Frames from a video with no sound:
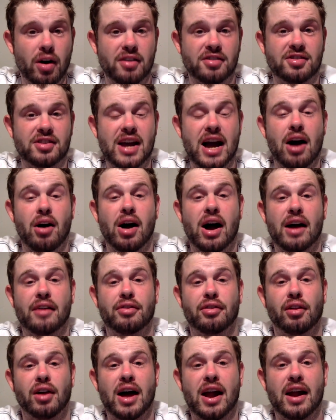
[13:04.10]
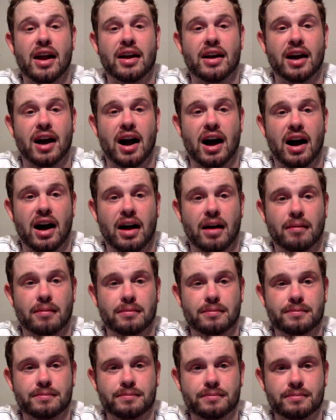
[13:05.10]
want to see how athletic uh,
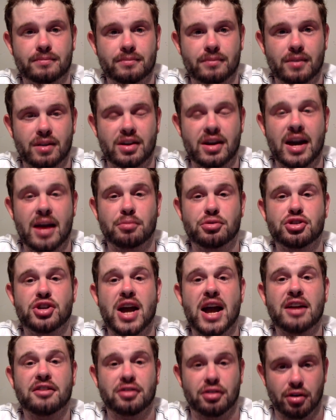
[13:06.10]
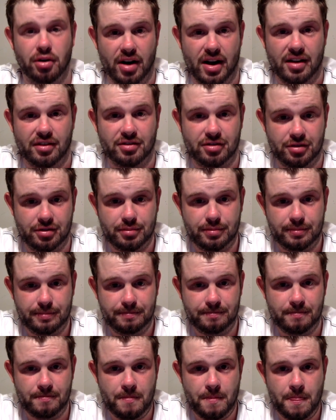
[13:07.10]
Kam Chancellor is,
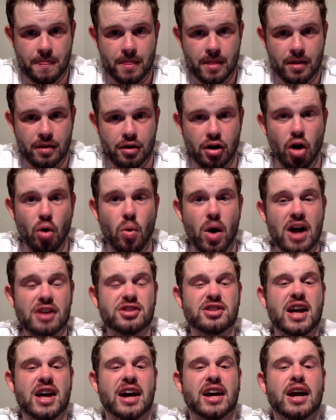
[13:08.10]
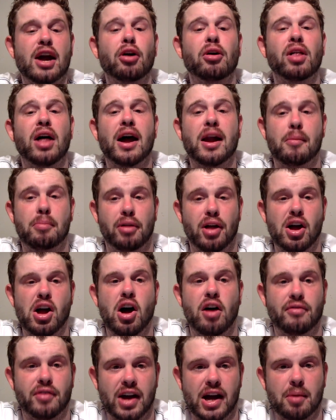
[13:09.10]
go watch that Carolina
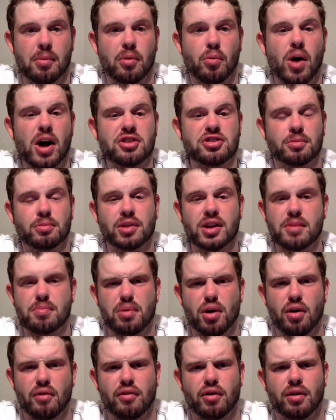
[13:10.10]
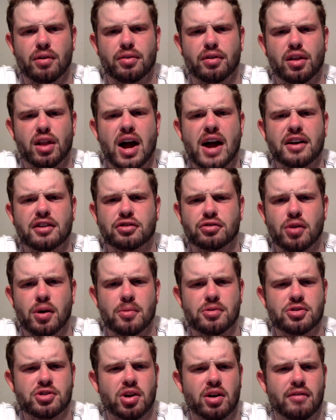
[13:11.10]
playoff game and watch him leap over the line of
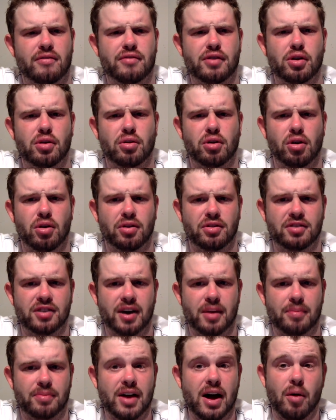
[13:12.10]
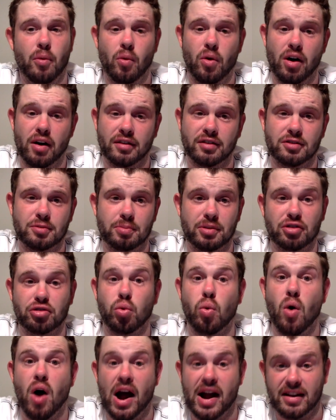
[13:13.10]
scrimmage on a field goal attempt, not once, but
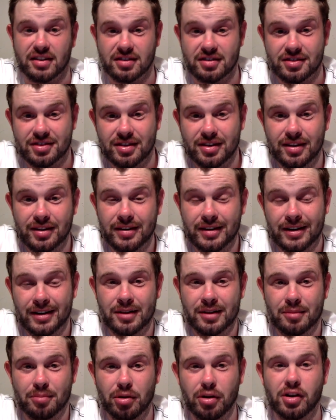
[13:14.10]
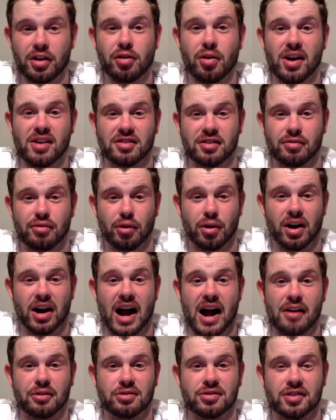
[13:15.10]
twice. Pretty crazy for a
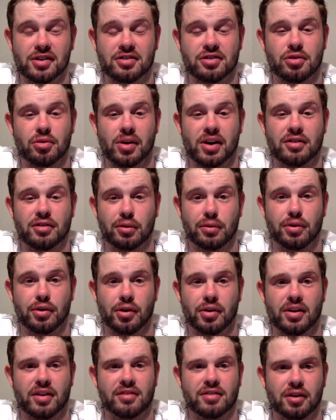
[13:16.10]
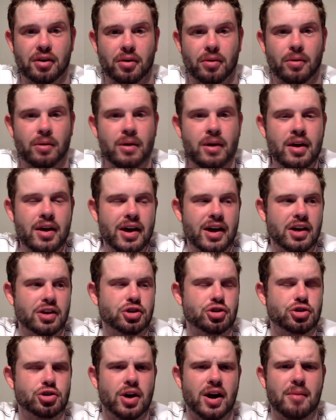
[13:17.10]
guy who's six three, two thirty-two.
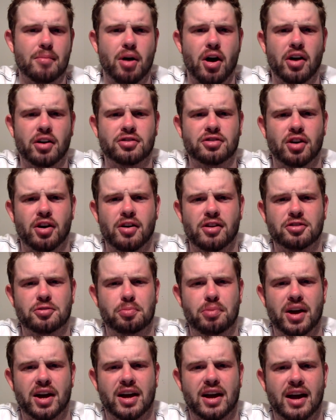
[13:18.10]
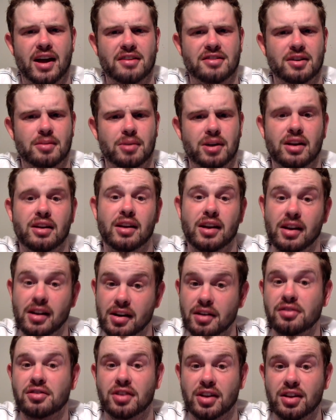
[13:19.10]
His trademarks are his big hits. I mean,
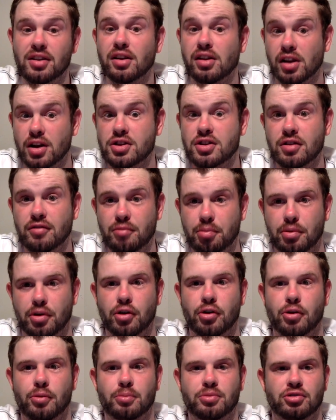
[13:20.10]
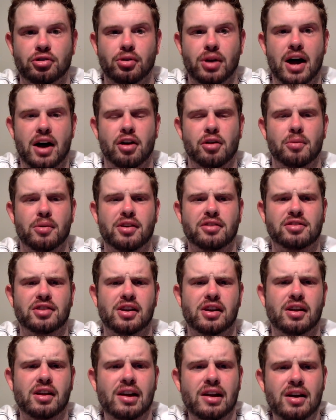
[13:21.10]
he is in the Legion of Boom, so not only is
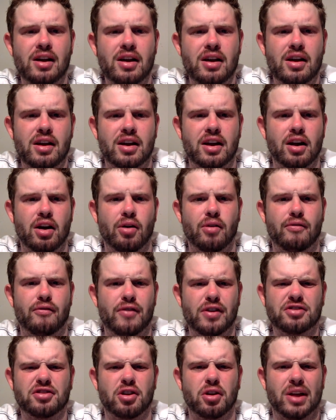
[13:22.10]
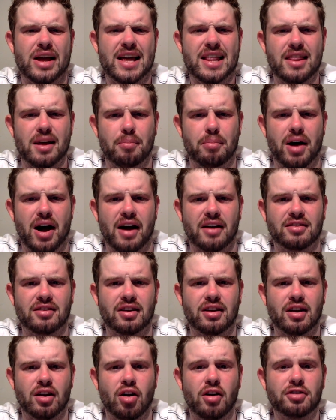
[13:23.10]
he, you know, physical in the box,
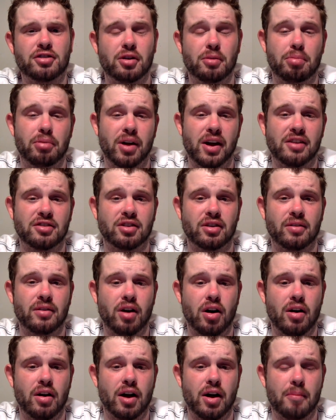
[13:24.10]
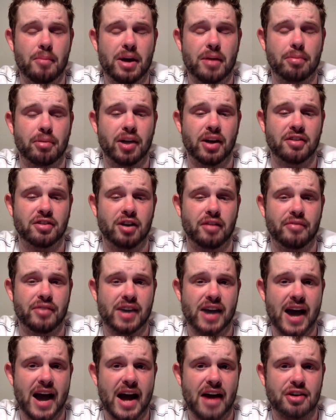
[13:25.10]
he can also plays, make plays off
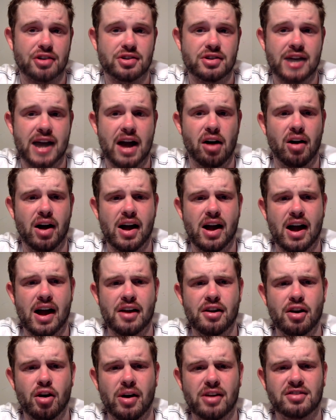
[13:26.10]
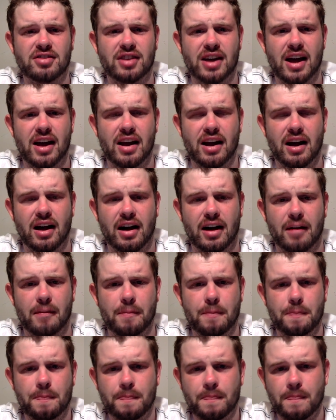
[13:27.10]
the edge. Now, I, I know I said, uh,
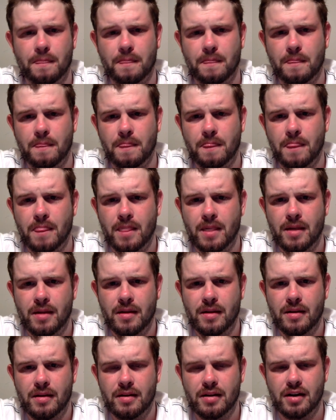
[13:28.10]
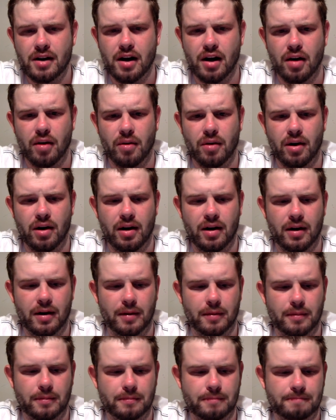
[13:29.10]
you know,
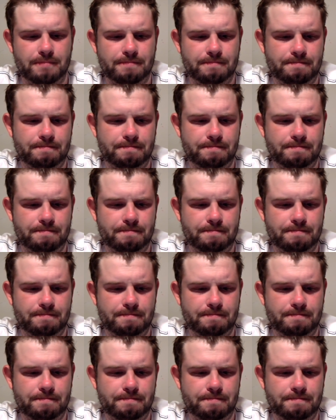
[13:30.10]
um,